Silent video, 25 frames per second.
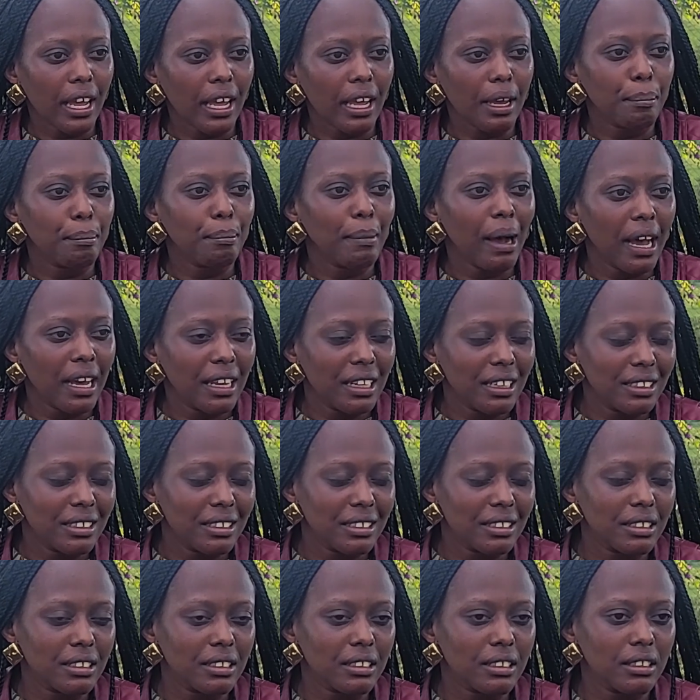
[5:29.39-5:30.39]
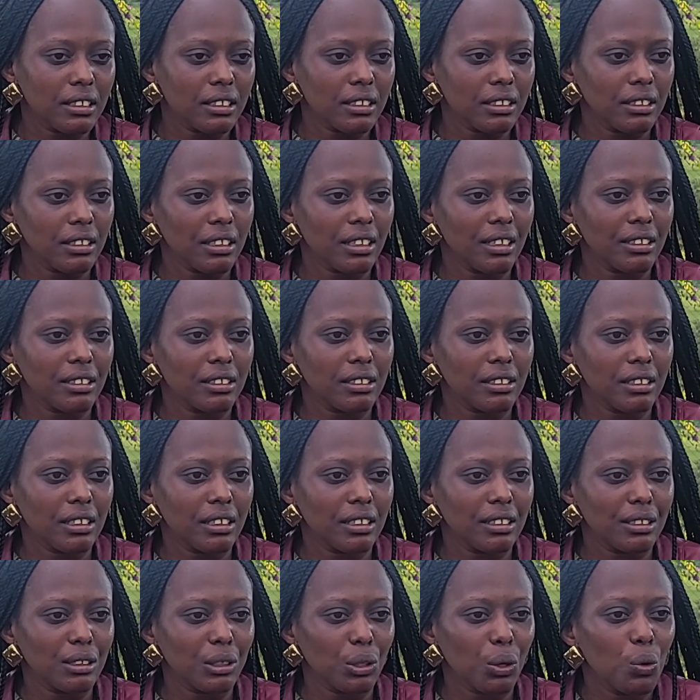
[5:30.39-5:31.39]
a man
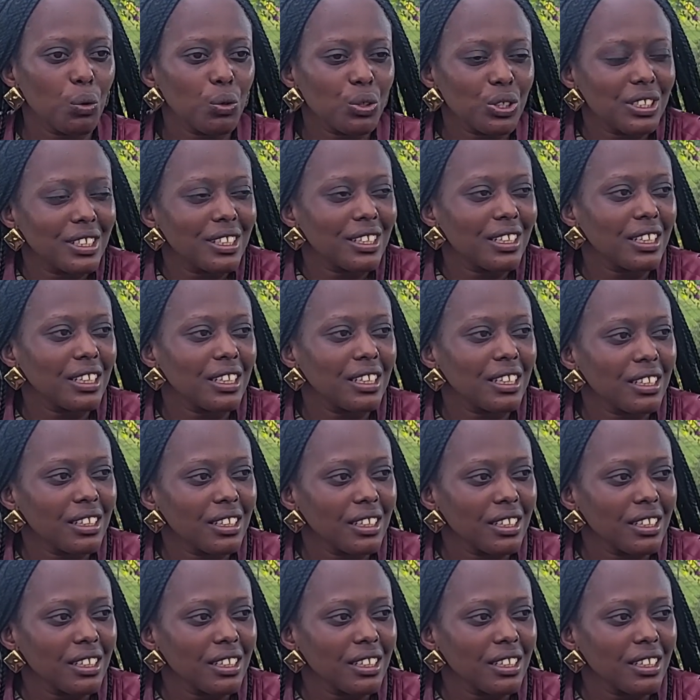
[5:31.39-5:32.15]
is losing